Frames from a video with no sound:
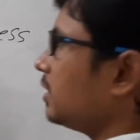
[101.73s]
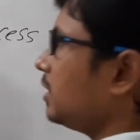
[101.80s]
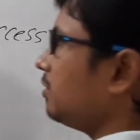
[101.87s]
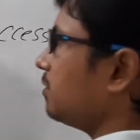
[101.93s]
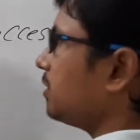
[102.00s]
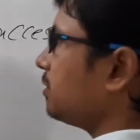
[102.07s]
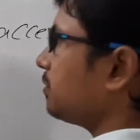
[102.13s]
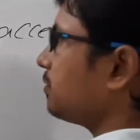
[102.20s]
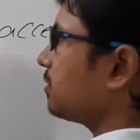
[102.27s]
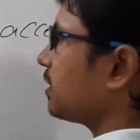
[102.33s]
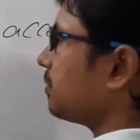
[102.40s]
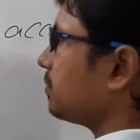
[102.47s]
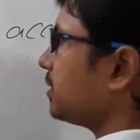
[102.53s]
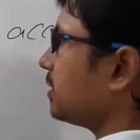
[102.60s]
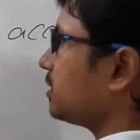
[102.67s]
even it
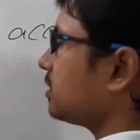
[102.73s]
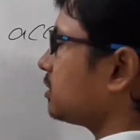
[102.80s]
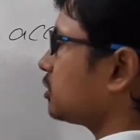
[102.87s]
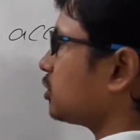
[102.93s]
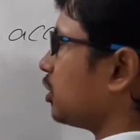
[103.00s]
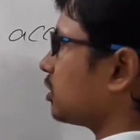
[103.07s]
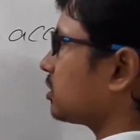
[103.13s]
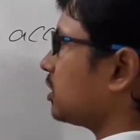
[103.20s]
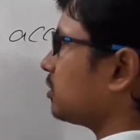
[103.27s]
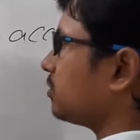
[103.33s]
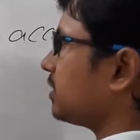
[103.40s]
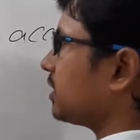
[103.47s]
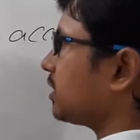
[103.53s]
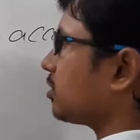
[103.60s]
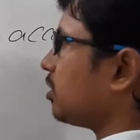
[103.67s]
can be in shortcut, we
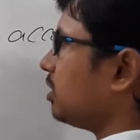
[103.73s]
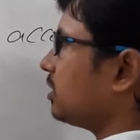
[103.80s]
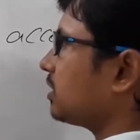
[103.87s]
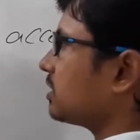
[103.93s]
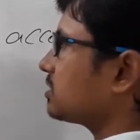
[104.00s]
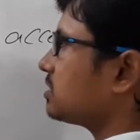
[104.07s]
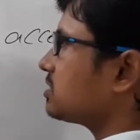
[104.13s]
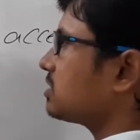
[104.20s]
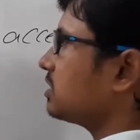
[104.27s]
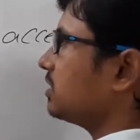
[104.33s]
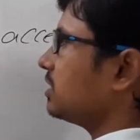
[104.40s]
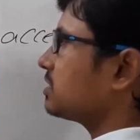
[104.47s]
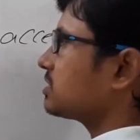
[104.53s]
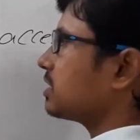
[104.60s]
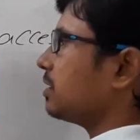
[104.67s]
can call it as a
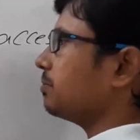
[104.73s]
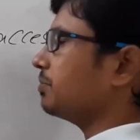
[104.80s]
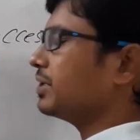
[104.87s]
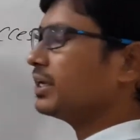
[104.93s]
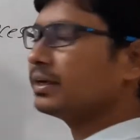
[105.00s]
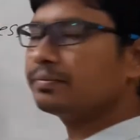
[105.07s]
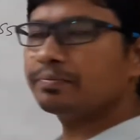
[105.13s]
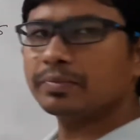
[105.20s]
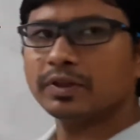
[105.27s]
CSMA,